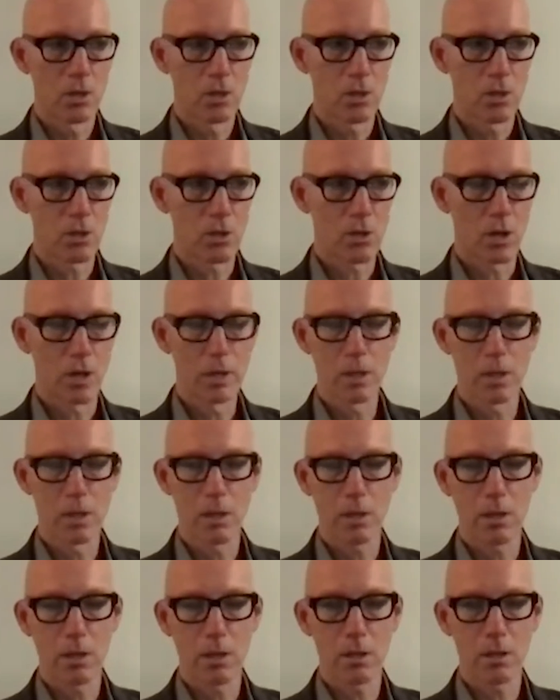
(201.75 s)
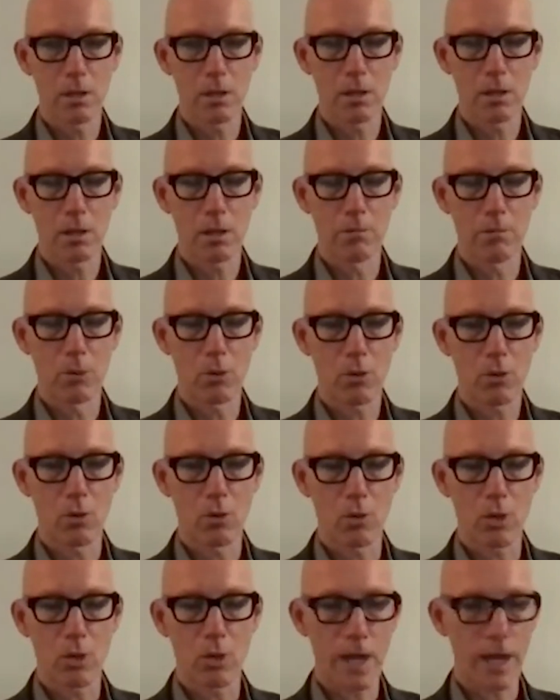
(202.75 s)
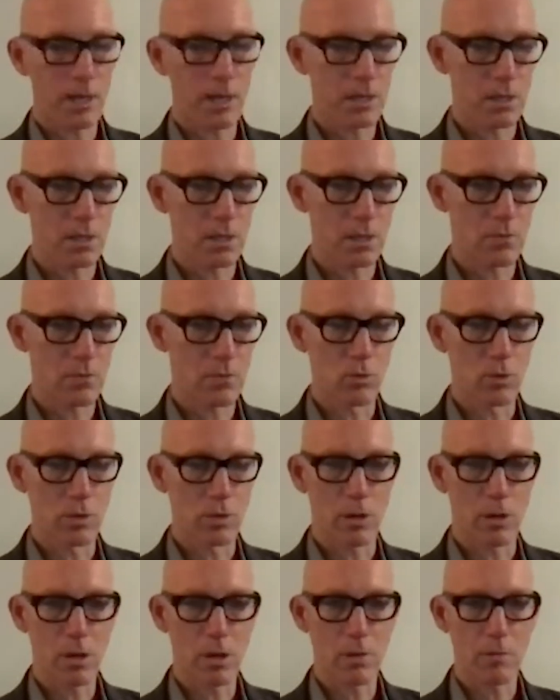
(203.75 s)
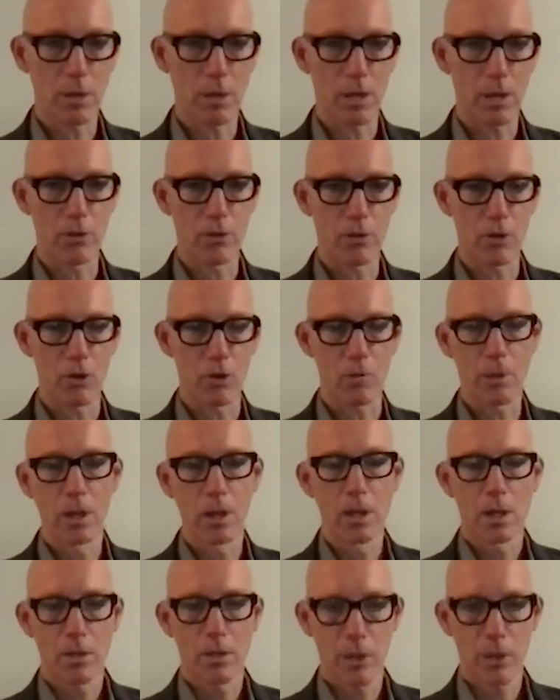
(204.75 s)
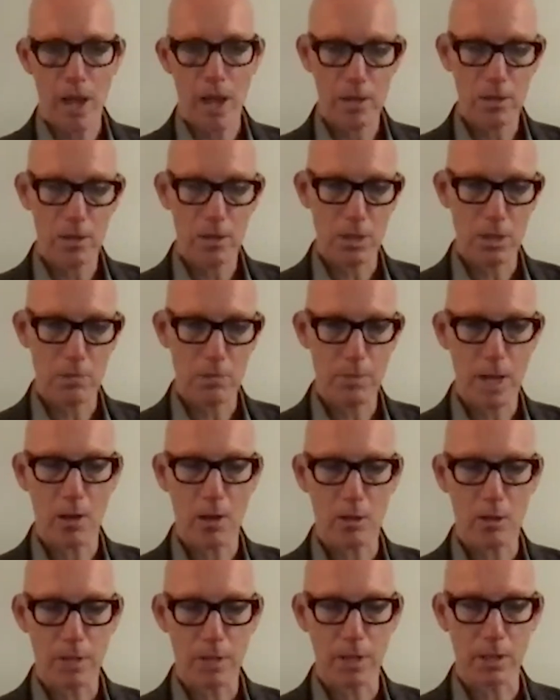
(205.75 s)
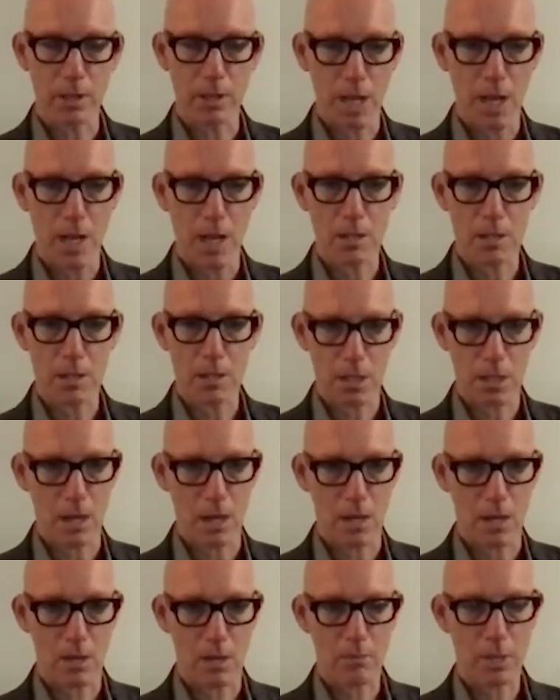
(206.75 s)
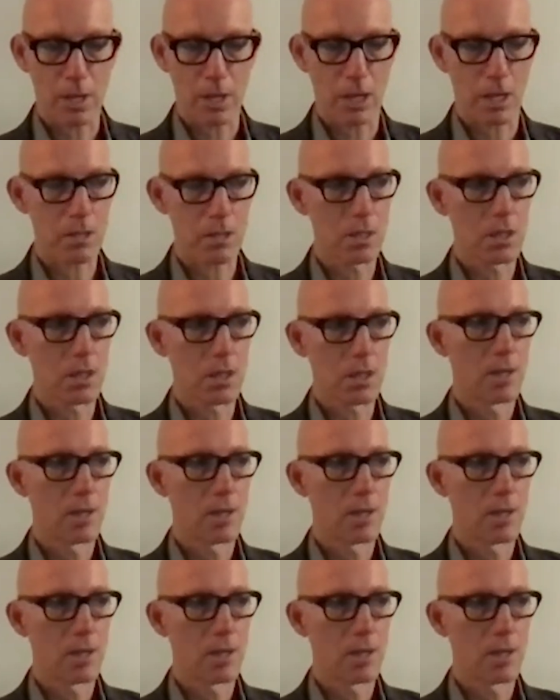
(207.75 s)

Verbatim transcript: who coined it in a, in a book called Axis: Rule and Occupied Europe, the Axis powers being the Nazi allied powers.